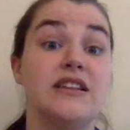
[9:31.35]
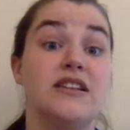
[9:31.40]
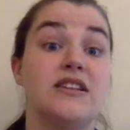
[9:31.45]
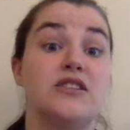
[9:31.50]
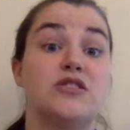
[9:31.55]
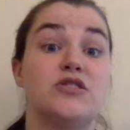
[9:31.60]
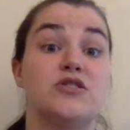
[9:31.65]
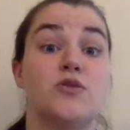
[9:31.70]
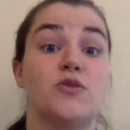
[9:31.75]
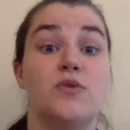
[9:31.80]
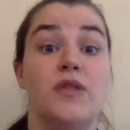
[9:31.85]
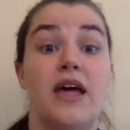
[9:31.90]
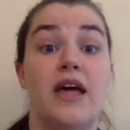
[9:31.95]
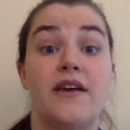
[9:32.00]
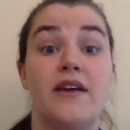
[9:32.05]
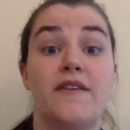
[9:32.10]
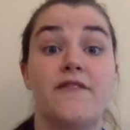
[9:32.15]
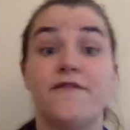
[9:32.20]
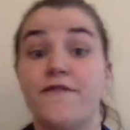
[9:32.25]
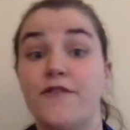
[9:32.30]
So like
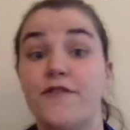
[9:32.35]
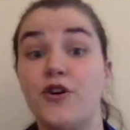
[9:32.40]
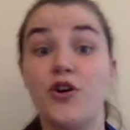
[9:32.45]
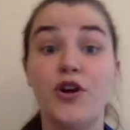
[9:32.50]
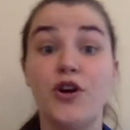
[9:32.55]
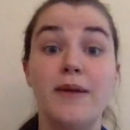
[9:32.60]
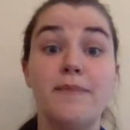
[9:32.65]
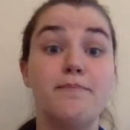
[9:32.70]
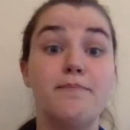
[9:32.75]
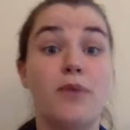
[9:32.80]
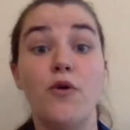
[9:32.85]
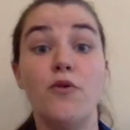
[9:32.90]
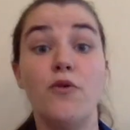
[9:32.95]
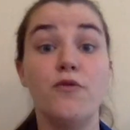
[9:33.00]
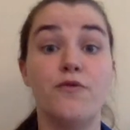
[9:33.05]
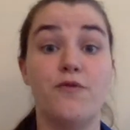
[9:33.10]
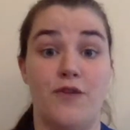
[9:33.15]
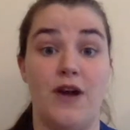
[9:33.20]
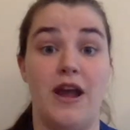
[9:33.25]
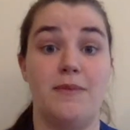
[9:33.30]
fur and bone
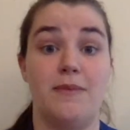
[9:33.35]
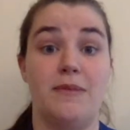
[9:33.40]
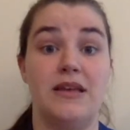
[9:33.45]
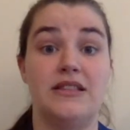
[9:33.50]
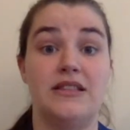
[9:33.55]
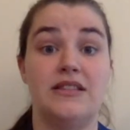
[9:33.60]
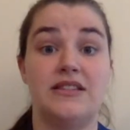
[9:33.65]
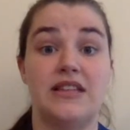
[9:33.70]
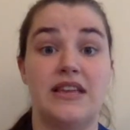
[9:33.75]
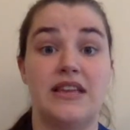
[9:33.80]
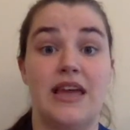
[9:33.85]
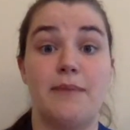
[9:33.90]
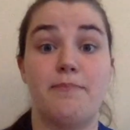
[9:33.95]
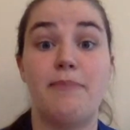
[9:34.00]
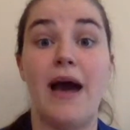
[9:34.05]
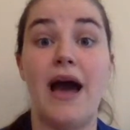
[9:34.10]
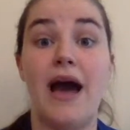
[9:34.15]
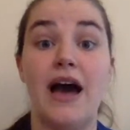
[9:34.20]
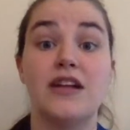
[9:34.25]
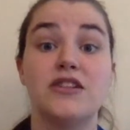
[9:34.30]
fragments that get
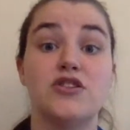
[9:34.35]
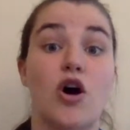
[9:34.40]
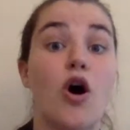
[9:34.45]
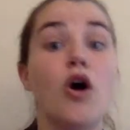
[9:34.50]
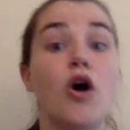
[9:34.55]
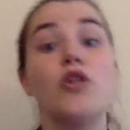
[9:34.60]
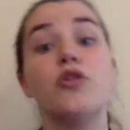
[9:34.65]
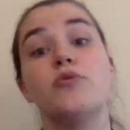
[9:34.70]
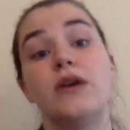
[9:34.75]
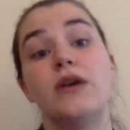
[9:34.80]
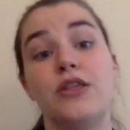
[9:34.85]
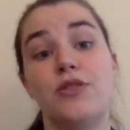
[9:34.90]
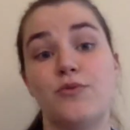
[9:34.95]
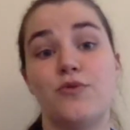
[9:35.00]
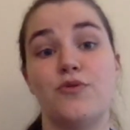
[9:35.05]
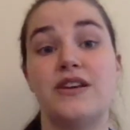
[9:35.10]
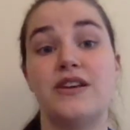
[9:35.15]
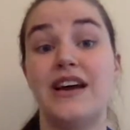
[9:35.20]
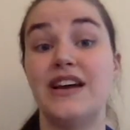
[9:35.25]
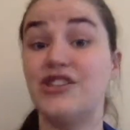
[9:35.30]
passed all the way through
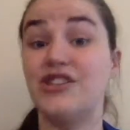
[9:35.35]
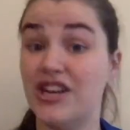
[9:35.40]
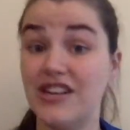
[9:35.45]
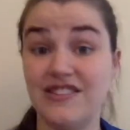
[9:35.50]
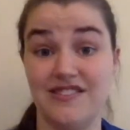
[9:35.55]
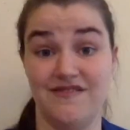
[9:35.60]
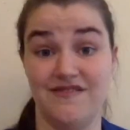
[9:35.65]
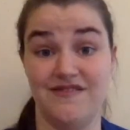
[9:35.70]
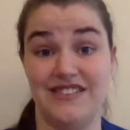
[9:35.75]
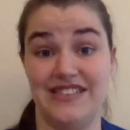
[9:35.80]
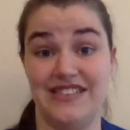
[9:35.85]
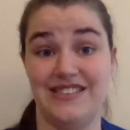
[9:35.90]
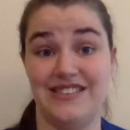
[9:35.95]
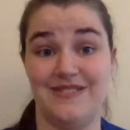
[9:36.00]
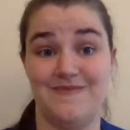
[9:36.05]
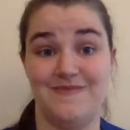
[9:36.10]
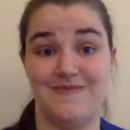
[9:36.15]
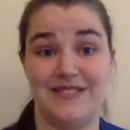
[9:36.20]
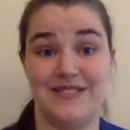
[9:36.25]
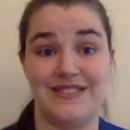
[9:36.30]
the digestive
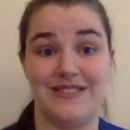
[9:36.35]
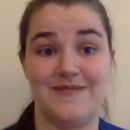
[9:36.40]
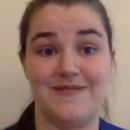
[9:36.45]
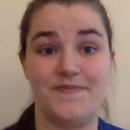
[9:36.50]
systems.